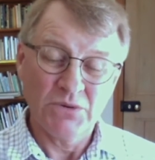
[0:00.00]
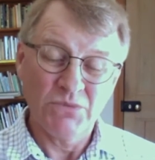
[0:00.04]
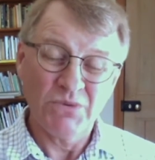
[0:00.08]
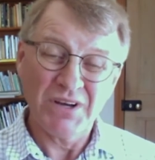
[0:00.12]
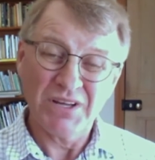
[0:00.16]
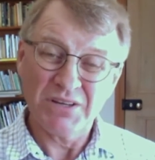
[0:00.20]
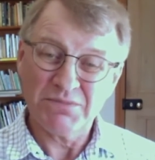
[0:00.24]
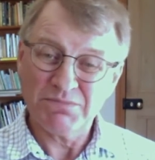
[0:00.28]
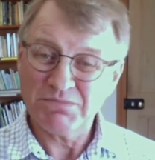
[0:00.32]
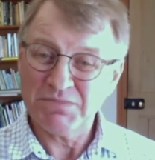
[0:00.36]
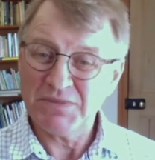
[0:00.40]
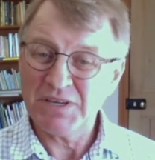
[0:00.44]

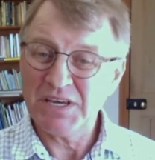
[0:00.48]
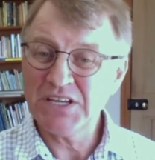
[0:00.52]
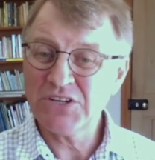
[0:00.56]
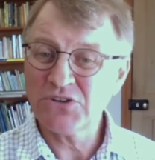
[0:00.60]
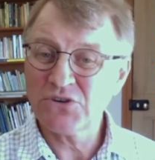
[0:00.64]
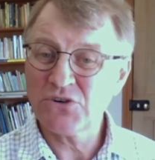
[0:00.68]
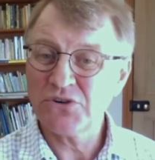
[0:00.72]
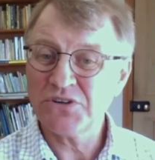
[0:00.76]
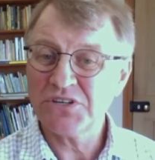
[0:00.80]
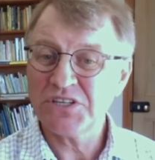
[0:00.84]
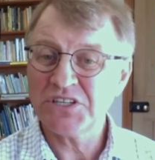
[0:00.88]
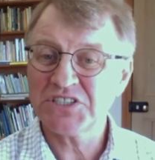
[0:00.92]
Well, it
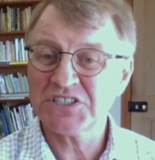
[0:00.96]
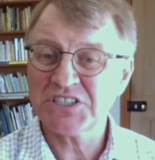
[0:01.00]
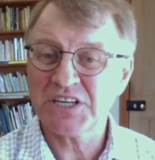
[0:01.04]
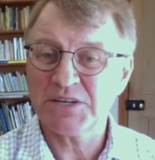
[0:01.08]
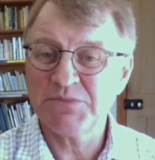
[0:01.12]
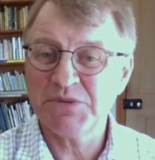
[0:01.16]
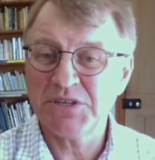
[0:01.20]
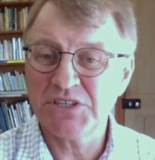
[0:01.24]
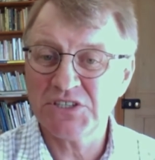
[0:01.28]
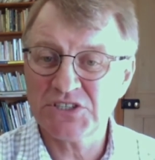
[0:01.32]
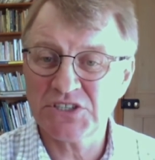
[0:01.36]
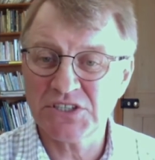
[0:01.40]
could in
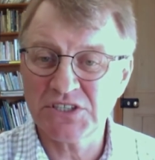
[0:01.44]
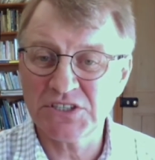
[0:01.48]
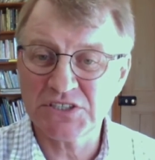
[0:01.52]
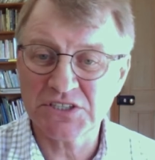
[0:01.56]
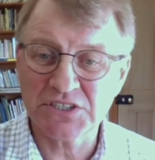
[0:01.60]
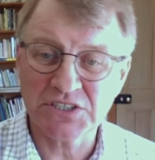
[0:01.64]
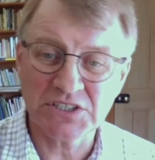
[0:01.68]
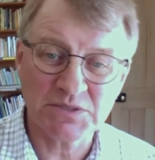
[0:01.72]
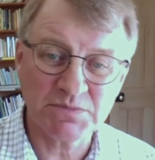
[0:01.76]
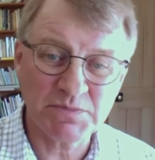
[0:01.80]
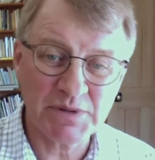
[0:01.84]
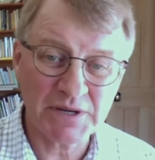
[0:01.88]
some
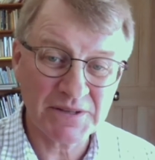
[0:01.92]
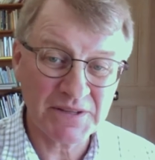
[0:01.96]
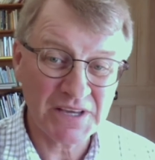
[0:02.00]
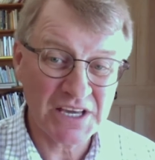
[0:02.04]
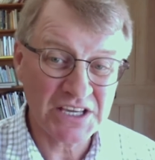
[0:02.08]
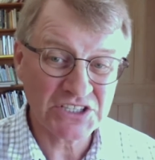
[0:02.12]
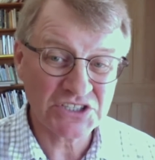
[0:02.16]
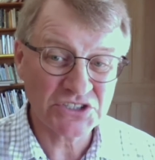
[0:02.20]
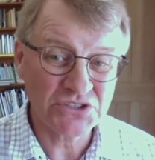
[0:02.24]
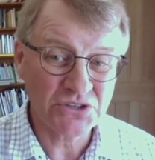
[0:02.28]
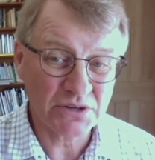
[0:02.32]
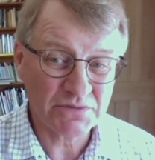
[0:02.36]
instances, but
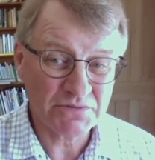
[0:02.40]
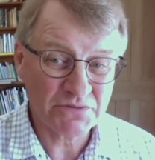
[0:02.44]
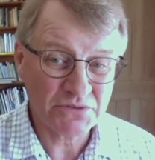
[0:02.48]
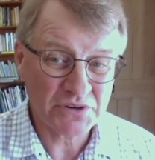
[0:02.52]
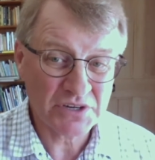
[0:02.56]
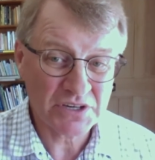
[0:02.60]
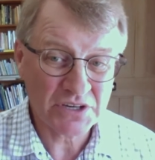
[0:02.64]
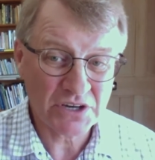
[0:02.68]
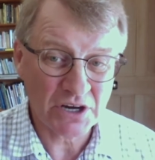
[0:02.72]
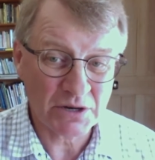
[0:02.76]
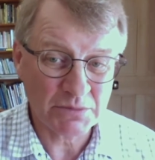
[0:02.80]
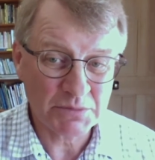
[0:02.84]
it's not
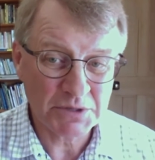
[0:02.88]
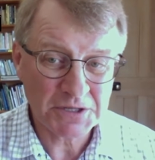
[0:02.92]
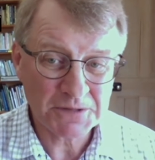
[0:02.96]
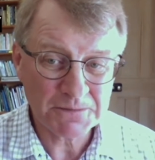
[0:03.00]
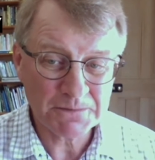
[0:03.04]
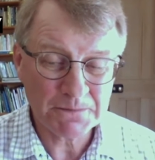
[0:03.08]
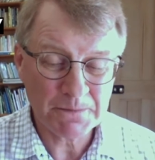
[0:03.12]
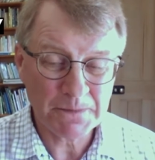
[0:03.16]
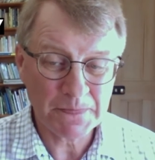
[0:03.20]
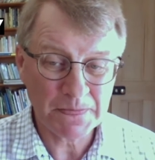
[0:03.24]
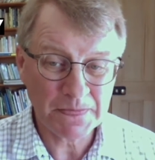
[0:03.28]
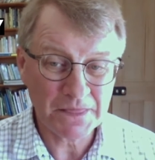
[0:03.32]
very common.
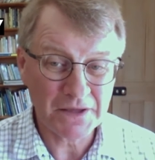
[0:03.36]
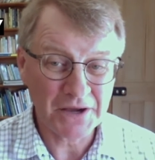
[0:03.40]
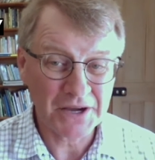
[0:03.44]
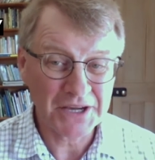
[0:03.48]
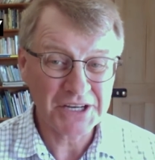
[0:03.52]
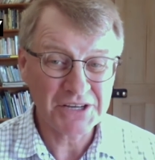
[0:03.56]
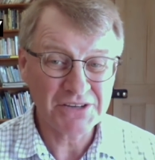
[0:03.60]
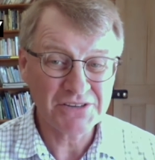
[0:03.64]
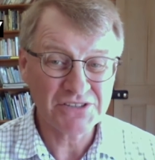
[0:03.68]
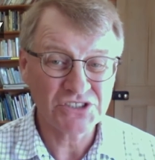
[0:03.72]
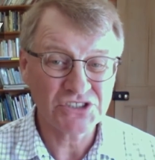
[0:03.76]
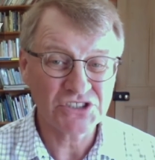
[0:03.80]
I
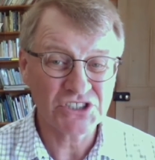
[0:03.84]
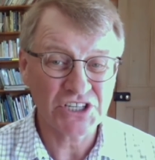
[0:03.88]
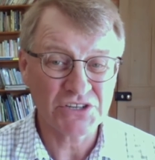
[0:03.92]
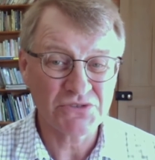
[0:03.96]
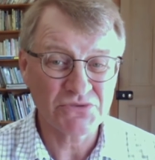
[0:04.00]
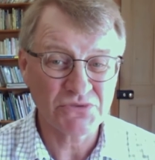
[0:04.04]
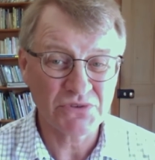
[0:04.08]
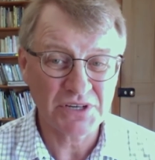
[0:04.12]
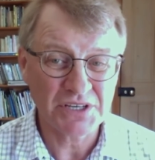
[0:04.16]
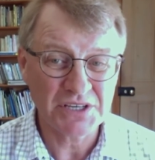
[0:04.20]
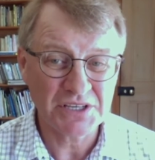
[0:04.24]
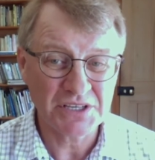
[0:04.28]
don't
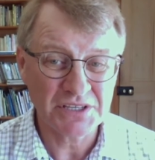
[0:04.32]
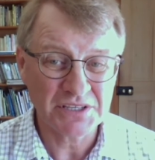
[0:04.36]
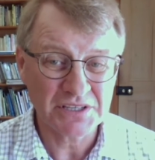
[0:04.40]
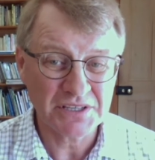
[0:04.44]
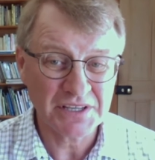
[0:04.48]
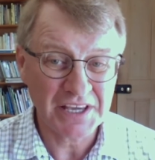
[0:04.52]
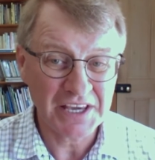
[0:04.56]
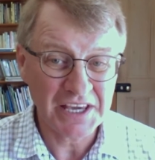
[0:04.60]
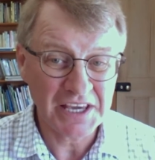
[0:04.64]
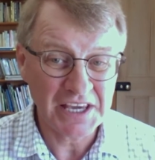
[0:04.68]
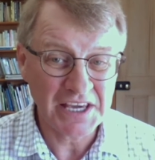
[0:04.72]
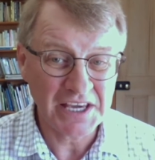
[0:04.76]
generally
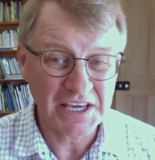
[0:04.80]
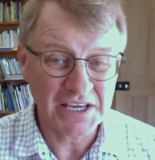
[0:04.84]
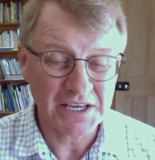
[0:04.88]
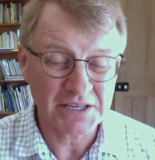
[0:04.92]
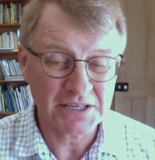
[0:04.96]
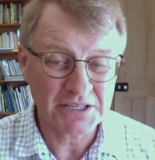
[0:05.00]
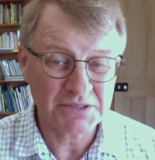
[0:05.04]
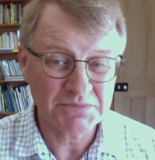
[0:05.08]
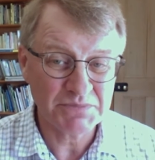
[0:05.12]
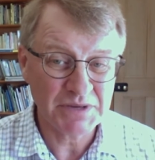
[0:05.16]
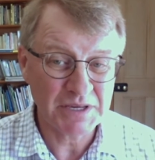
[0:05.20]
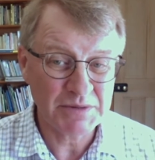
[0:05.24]
hear
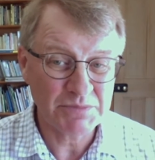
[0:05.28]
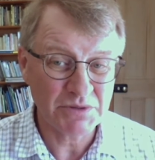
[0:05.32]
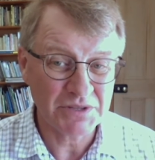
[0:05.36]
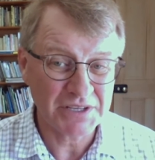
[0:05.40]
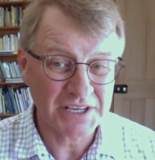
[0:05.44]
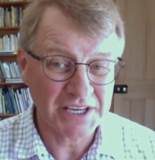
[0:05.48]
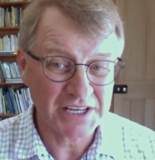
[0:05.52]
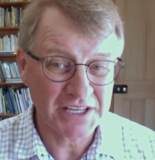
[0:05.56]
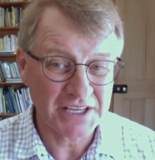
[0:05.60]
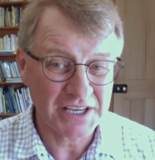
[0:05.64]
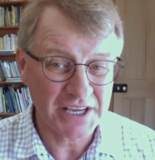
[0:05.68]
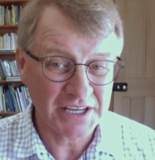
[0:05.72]
people
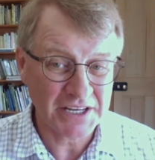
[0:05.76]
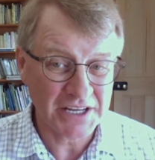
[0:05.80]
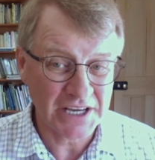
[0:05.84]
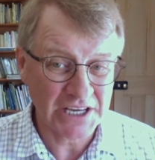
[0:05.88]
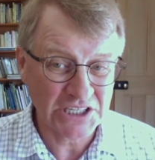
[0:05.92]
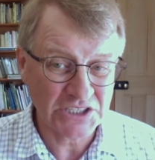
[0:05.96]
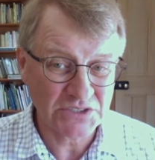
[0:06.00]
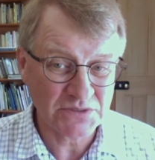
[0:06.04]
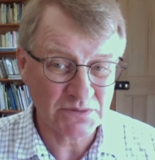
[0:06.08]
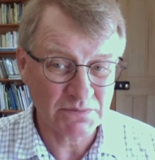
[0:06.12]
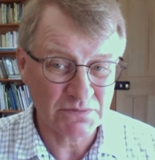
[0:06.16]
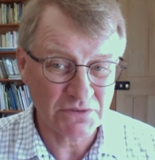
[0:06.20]
getting
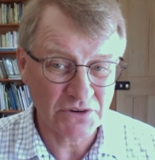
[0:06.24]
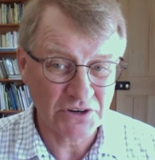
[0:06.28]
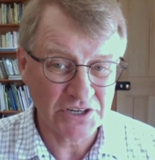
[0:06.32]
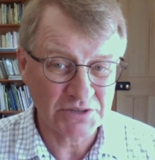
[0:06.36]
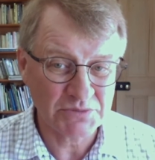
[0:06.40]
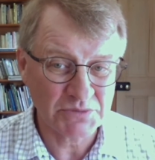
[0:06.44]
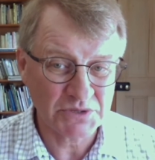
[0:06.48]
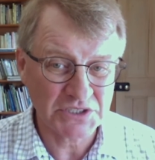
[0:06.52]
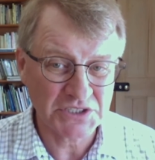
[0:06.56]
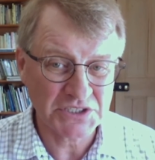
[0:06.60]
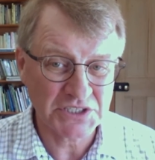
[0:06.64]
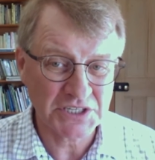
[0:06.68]
headaches from
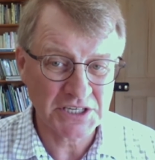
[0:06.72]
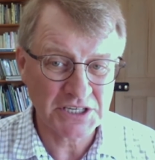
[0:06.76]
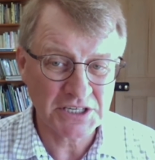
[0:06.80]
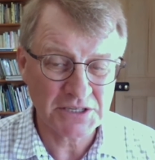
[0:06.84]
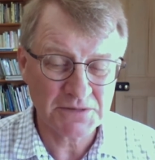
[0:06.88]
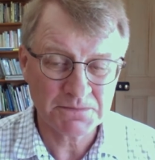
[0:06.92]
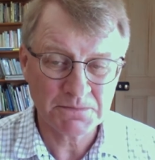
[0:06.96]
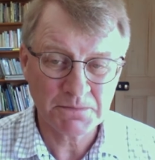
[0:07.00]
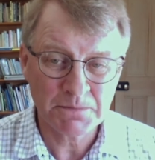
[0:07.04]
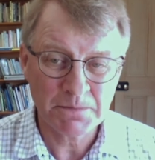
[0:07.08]
vitamin C.